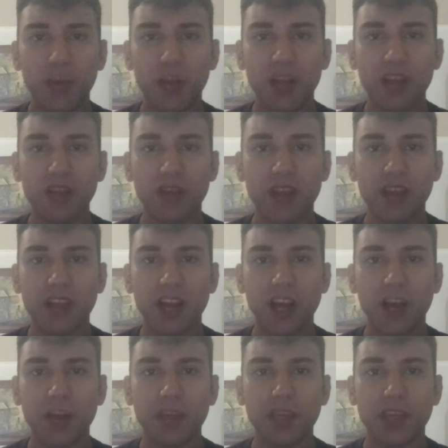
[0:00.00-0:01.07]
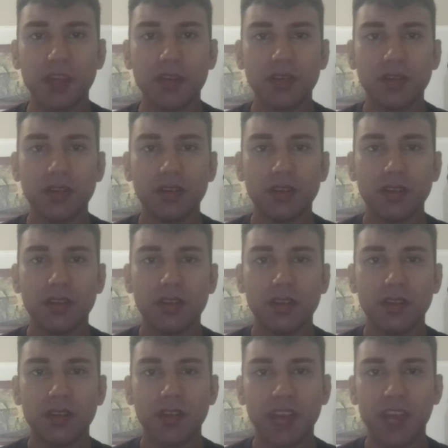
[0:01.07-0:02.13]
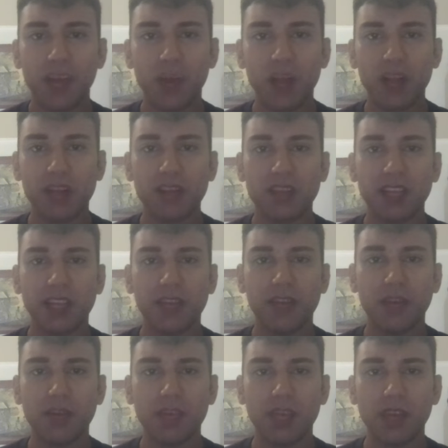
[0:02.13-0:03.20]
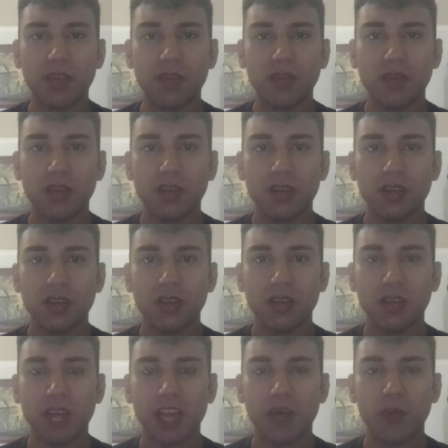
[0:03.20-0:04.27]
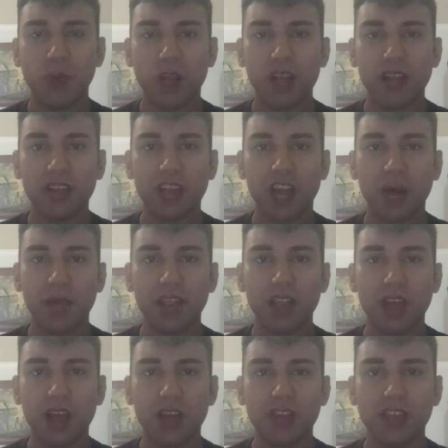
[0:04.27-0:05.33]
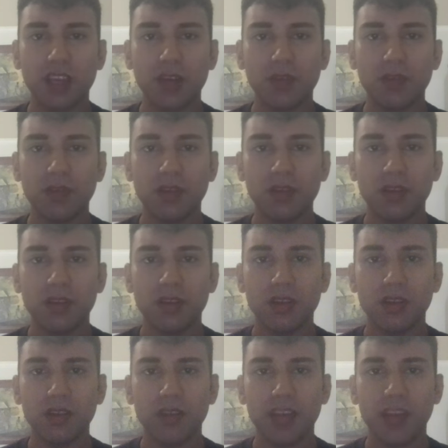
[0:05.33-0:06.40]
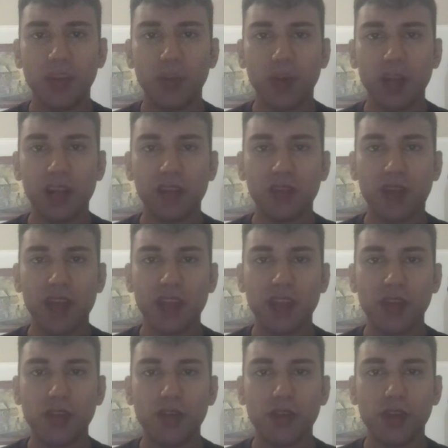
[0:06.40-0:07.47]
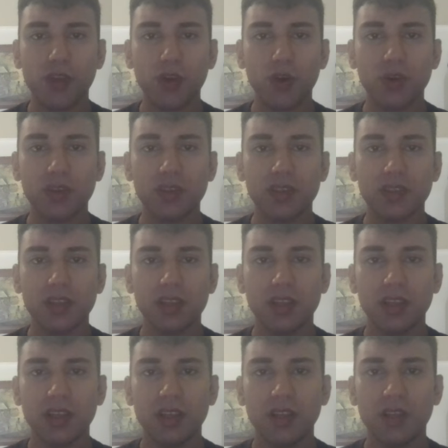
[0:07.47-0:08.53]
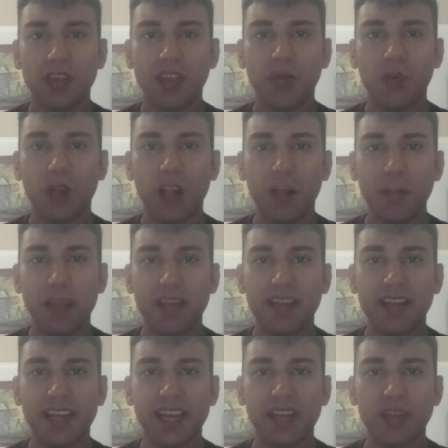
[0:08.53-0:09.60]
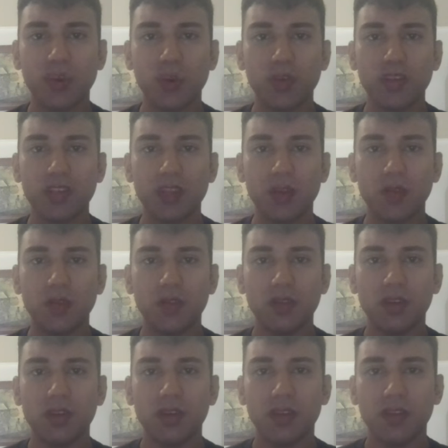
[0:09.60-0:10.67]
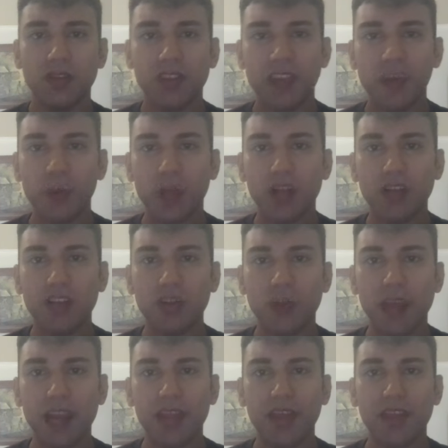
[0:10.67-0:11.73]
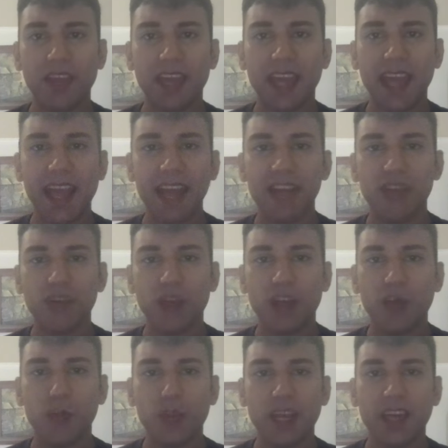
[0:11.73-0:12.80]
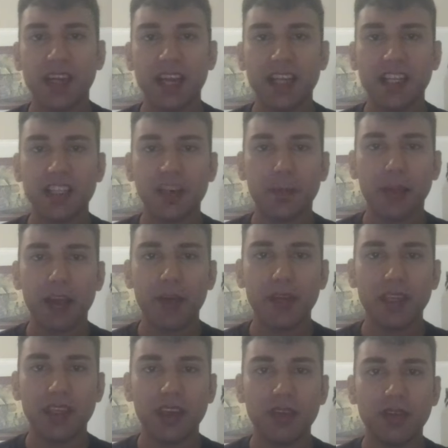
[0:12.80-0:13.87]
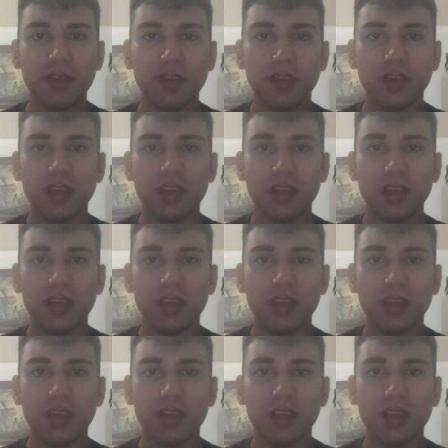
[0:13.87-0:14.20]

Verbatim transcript: will try to harm you. They will steal from you. They will sabotage you. They will drag you through the courts. They will mentally exhaust you. They will do anything they can to try to weaken and disempower you,